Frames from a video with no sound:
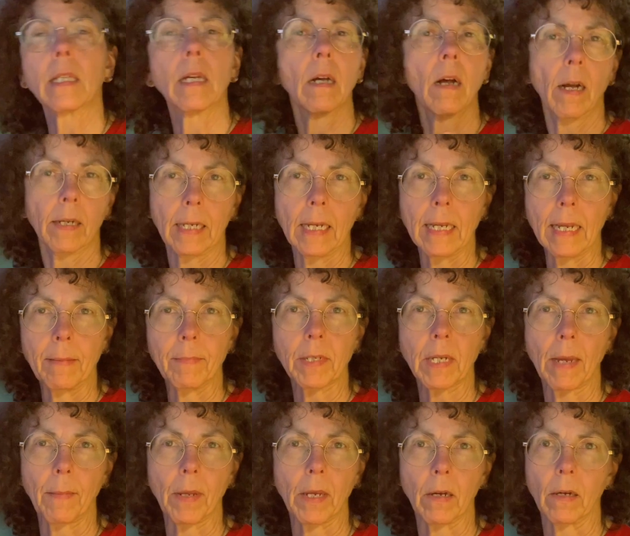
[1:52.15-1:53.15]
The hockey game's
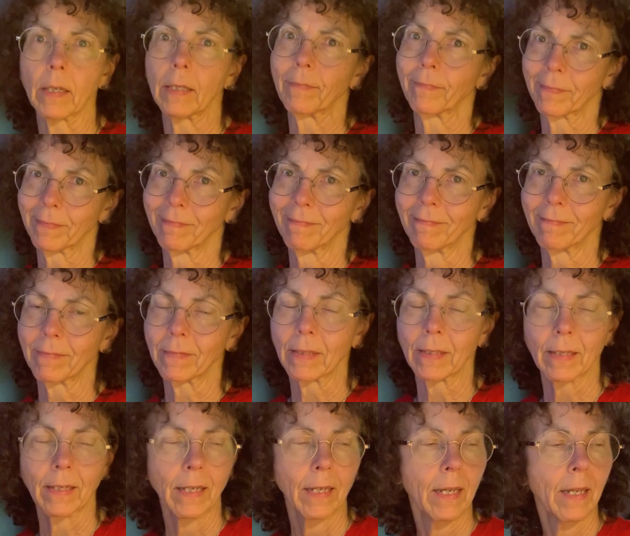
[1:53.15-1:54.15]
coming on.
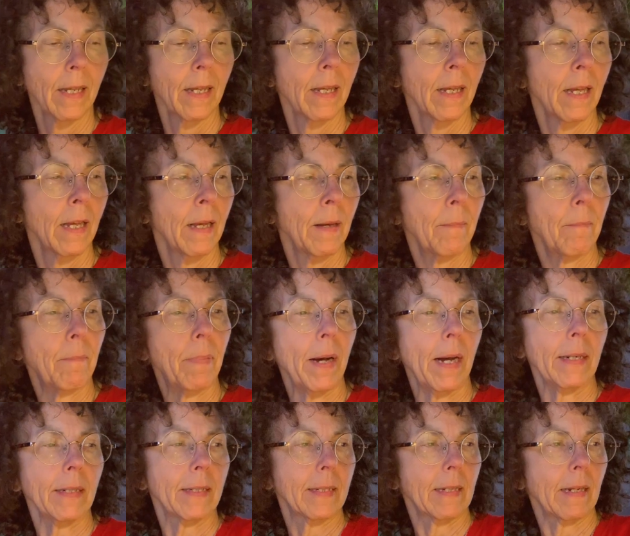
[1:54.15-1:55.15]

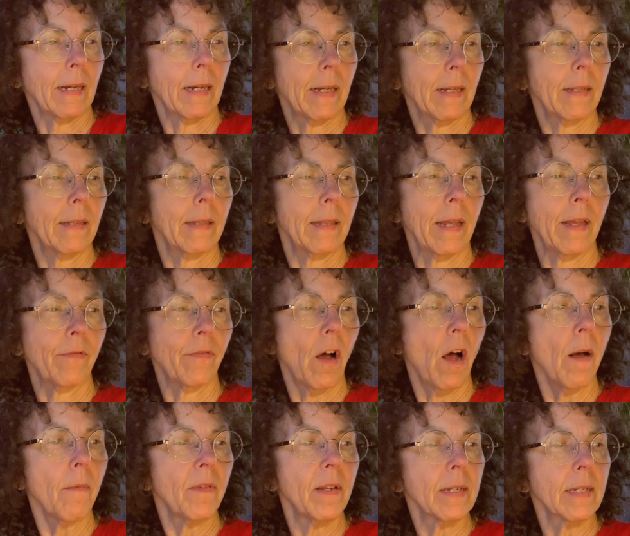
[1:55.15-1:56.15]
But they've
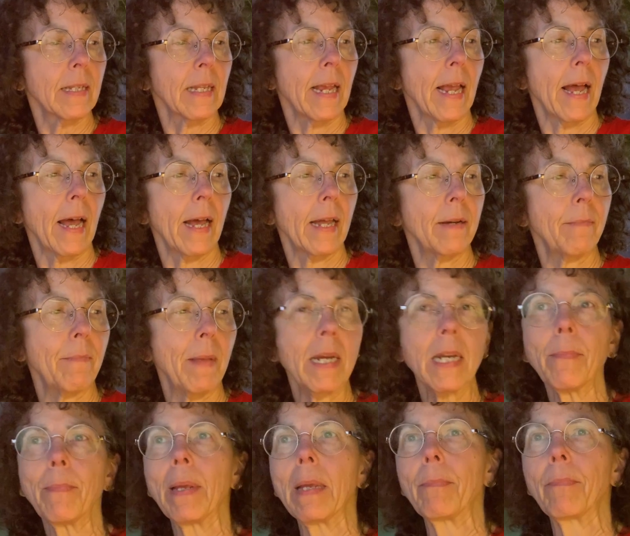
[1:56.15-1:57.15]
obviously had
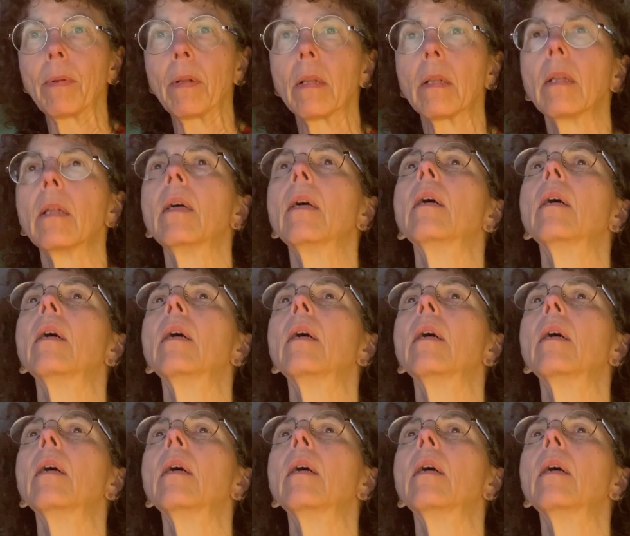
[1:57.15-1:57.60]
many people.